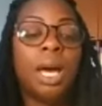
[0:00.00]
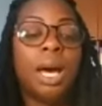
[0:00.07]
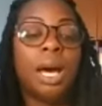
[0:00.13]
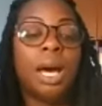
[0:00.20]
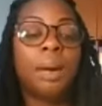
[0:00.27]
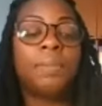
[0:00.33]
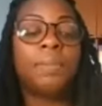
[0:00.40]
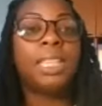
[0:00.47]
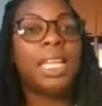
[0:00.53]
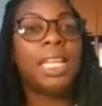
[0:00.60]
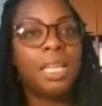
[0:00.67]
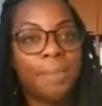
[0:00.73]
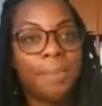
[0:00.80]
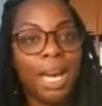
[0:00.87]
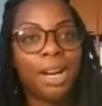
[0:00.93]
um, think
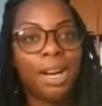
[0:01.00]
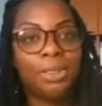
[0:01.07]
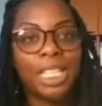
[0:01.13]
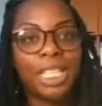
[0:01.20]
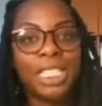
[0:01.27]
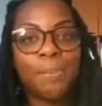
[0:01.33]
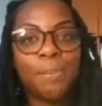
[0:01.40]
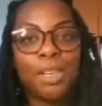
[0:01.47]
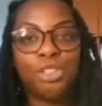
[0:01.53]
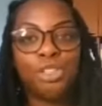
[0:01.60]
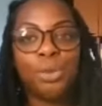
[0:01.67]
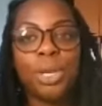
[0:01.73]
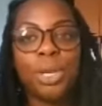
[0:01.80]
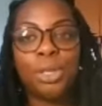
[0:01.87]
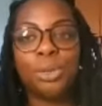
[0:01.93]
about,
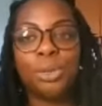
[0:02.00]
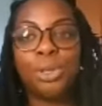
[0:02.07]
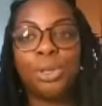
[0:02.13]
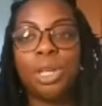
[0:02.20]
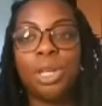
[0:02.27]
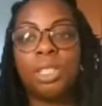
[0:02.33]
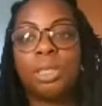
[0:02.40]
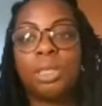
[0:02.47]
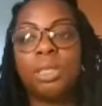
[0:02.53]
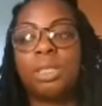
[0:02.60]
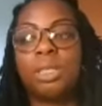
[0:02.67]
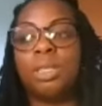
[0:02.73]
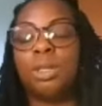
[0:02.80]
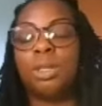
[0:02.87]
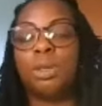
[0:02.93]
especially when you're starting
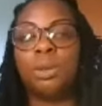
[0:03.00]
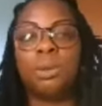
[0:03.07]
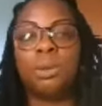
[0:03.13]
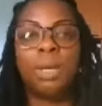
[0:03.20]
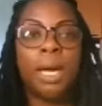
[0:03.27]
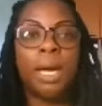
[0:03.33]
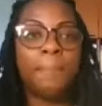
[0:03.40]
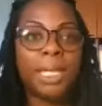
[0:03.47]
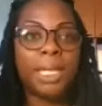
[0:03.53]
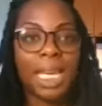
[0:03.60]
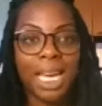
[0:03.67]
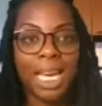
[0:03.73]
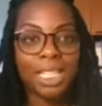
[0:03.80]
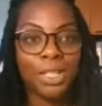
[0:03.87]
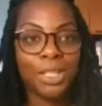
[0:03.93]
to
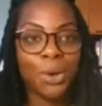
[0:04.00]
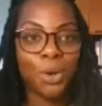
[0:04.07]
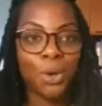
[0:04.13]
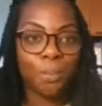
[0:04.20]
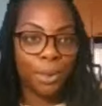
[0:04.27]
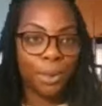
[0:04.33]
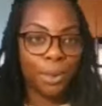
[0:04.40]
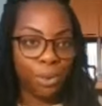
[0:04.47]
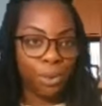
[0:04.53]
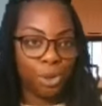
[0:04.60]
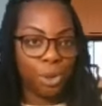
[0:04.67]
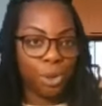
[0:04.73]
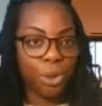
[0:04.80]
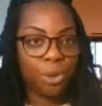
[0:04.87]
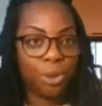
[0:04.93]
begin or build
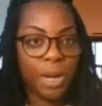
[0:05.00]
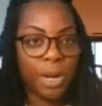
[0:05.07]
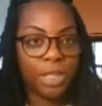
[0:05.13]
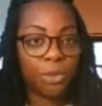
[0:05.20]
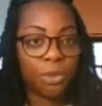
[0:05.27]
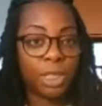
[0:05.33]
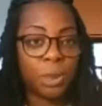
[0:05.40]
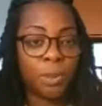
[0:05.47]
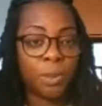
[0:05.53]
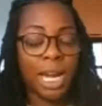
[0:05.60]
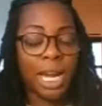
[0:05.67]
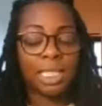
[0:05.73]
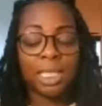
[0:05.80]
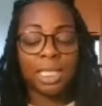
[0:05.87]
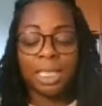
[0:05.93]
your own mindfulness
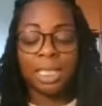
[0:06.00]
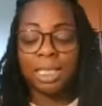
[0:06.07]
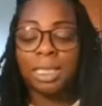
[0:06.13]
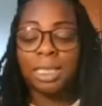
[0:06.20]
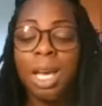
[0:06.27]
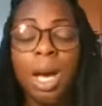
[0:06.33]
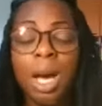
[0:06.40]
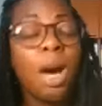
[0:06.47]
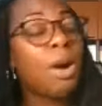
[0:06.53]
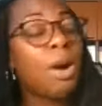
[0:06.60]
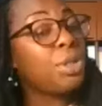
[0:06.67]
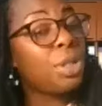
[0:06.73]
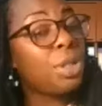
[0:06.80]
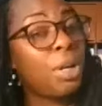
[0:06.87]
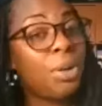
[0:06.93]
practice.
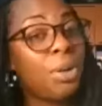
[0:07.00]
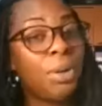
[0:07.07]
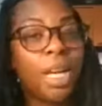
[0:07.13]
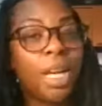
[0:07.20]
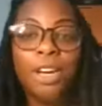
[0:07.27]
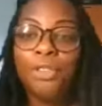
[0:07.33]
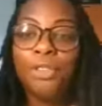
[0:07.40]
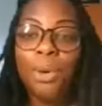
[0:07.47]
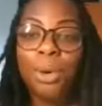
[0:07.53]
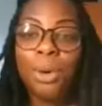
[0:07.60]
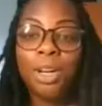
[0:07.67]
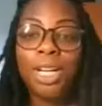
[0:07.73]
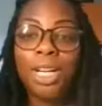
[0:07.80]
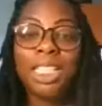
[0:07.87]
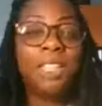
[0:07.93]
Also,
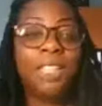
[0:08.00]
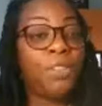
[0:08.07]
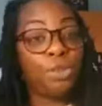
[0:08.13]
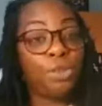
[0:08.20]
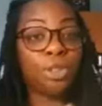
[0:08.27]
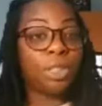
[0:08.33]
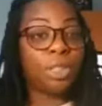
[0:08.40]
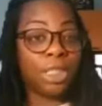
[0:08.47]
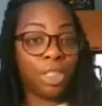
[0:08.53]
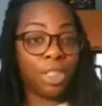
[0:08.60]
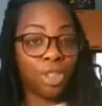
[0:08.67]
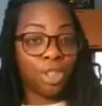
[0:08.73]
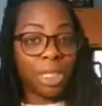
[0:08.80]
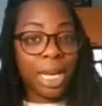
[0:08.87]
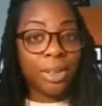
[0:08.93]
for any future
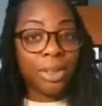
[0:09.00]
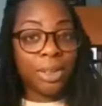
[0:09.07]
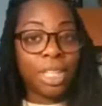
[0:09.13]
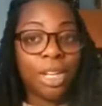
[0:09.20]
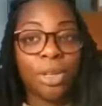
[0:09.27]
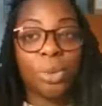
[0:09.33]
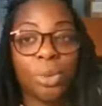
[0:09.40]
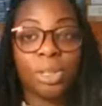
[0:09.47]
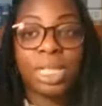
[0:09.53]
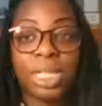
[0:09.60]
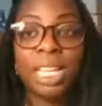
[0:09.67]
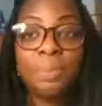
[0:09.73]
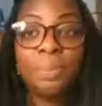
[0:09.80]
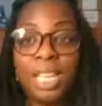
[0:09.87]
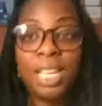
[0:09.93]
clinicians out there who are
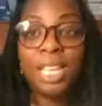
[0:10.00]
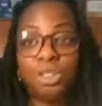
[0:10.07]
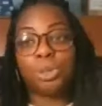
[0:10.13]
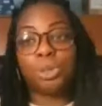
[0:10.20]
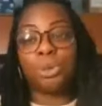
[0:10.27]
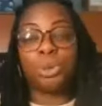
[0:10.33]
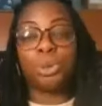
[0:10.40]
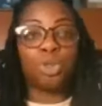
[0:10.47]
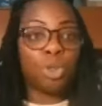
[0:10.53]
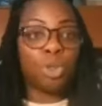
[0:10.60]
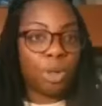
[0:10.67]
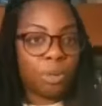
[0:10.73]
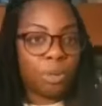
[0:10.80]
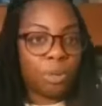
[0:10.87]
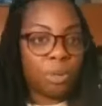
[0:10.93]
psych majors or social
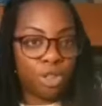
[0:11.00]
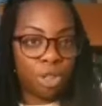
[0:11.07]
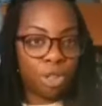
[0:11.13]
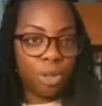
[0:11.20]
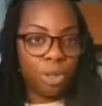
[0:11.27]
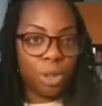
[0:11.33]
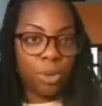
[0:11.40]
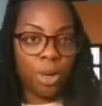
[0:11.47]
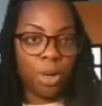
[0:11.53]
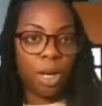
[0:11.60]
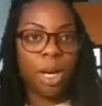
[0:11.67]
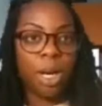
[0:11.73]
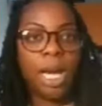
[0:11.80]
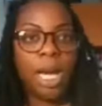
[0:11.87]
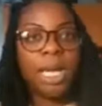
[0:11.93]
work majors
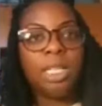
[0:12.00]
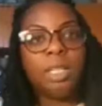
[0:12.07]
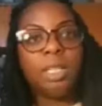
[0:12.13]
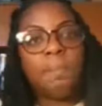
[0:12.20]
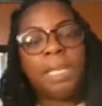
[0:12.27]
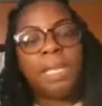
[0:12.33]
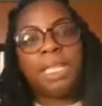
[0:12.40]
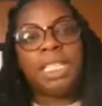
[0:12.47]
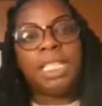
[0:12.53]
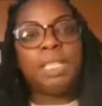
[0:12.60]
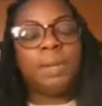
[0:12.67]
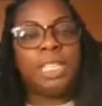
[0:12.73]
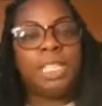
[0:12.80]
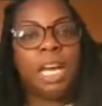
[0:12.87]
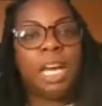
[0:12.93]
or, you know, planning
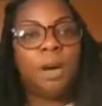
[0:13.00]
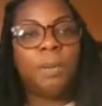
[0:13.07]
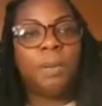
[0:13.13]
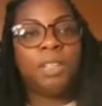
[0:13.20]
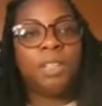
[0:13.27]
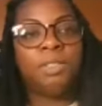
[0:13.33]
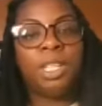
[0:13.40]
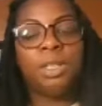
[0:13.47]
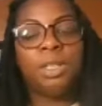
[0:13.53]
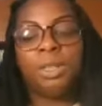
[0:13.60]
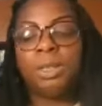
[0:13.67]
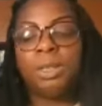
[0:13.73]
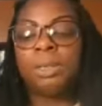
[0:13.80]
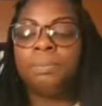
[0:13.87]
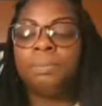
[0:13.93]
to be in a helping
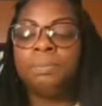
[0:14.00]
field,